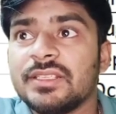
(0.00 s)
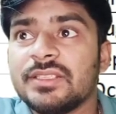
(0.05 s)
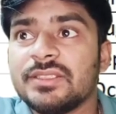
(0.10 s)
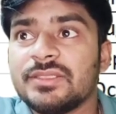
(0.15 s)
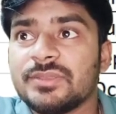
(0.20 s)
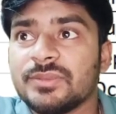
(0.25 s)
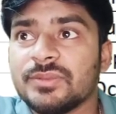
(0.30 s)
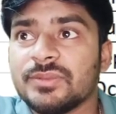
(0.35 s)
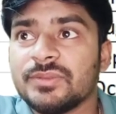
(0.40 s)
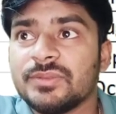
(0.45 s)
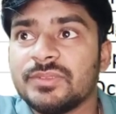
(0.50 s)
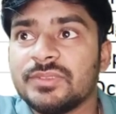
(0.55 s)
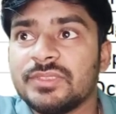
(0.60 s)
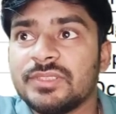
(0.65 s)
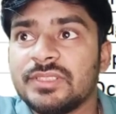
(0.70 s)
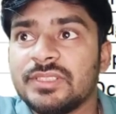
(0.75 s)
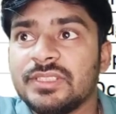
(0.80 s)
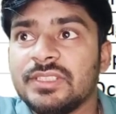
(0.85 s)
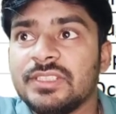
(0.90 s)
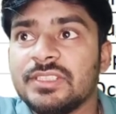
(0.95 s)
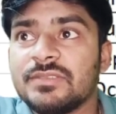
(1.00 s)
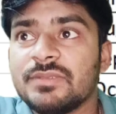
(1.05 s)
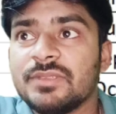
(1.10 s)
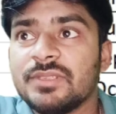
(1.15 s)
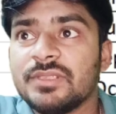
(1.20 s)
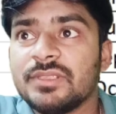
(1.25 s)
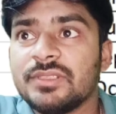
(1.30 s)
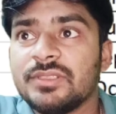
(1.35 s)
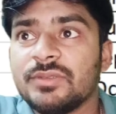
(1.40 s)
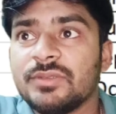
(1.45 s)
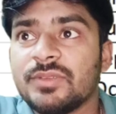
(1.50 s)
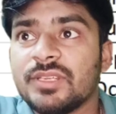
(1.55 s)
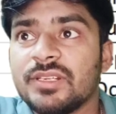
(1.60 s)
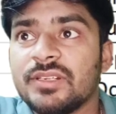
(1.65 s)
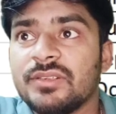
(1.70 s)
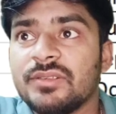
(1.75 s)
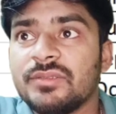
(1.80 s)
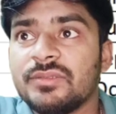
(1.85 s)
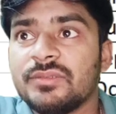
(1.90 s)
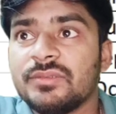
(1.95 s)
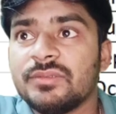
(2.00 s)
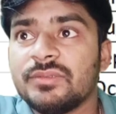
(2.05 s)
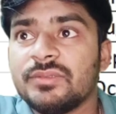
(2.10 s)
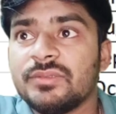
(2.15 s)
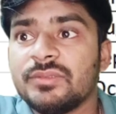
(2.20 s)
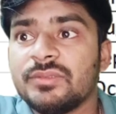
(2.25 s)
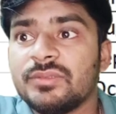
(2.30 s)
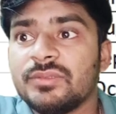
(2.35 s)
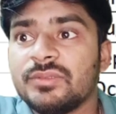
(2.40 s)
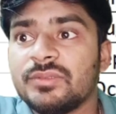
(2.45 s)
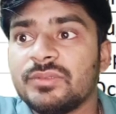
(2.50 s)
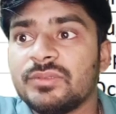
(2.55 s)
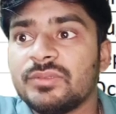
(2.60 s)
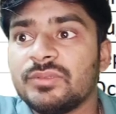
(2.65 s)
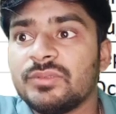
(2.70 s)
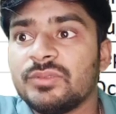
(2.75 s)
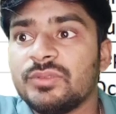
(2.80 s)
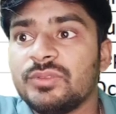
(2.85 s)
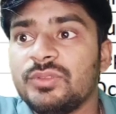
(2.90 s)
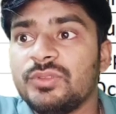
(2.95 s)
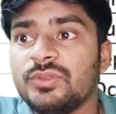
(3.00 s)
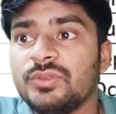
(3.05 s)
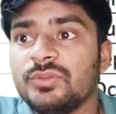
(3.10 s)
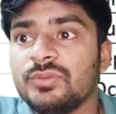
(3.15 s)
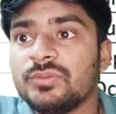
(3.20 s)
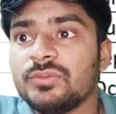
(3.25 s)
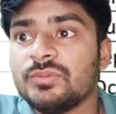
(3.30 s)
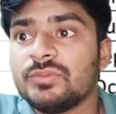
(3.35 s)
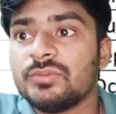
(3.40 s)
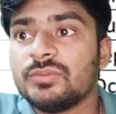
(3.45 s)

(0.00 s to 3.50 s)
So this way you can do.